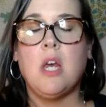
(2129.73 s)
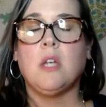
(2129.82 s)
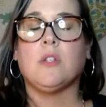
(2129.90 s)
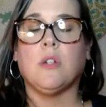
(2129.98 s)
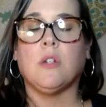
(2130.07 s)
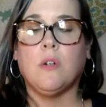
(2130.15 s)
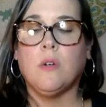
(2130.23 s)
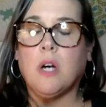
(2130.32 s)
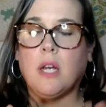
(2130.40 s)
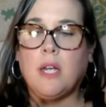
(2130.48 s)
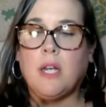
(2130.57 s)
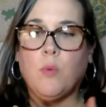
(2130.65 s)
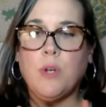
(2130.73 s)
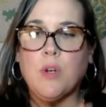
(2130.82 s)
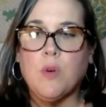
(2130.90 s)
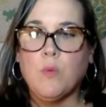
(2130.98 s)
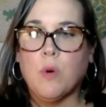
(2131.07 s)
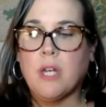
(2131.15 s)
So, you know, when
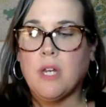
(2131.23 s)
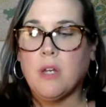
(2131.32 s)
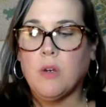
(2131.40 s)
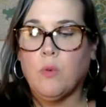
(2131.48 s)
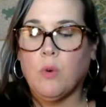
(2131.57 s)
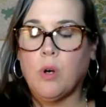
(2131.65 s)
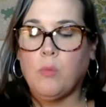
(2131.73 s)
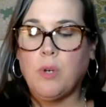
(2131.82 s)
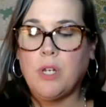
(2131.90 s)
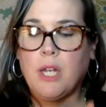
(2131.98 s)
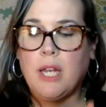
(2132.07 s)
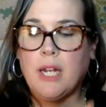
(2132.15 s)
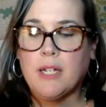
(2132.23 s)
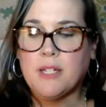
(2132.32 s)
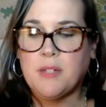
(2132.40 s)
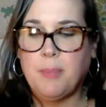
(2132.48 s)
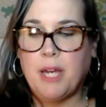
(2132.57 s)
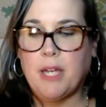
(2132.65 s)
you're working in a
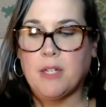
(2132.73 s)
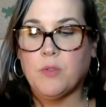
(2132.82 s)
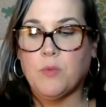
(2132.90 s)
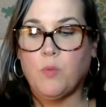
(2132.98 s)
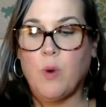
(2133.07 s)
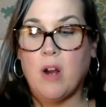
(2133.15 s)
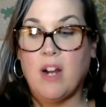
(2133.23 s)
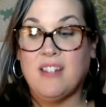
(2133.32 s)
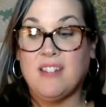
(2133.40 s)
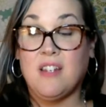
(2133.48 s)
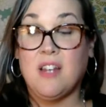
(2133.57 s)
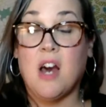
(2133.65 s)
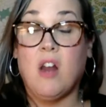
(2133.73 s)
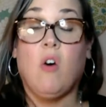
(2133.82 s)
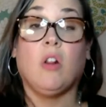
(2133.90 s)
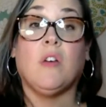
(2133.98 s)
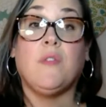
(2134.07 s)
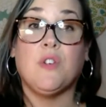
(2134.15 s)
space where it's not
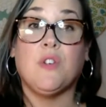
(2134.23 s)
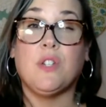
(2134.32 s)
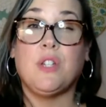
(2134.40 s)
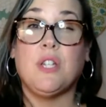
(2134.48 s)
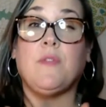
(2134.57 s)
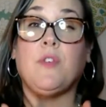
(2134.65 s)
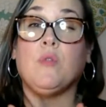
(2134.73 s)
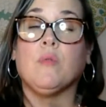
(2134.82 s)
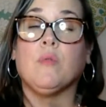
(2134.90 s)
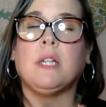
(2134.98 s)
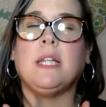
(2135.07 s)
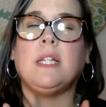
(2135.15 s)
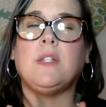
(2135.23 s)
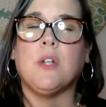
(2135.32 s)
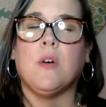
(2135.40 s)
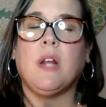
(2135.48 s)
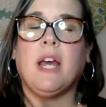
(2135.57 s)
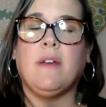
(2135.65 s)
all of your stuff, you really
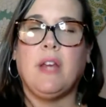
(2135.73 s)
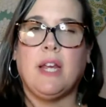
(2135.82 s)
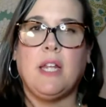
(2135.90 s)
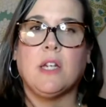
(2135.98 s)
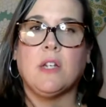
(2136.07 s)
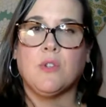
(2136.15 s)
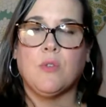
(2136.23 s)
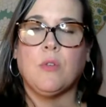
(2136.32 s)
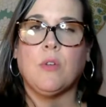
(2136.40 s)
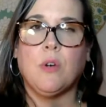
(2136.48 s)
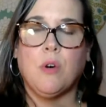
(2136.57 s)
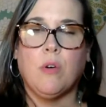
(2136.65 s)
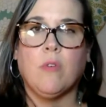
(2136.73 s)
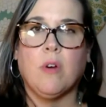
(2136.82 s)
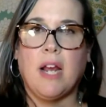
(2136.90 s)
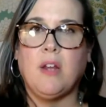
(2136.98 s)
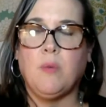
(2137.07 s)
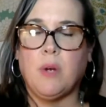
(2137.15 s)
don't have any control over
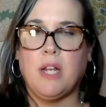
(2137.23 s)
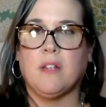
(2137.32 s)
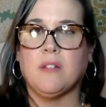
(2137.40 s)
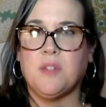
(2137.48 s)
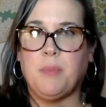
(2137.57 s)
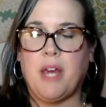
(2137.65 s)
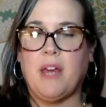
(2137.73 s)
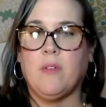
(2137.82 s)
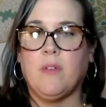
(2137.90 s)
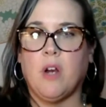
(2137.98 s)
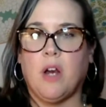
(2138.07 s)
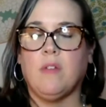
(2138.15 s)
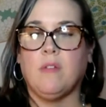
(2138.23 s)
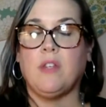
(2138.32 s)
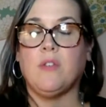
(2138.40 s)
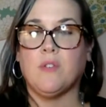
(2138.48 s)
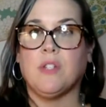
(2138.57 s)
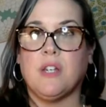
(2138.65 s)
anyone else's behavior other
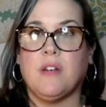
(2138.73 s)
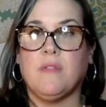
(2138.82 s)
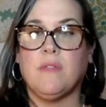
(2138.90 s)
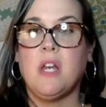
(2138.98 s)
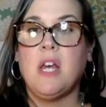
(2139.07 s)
than yourself.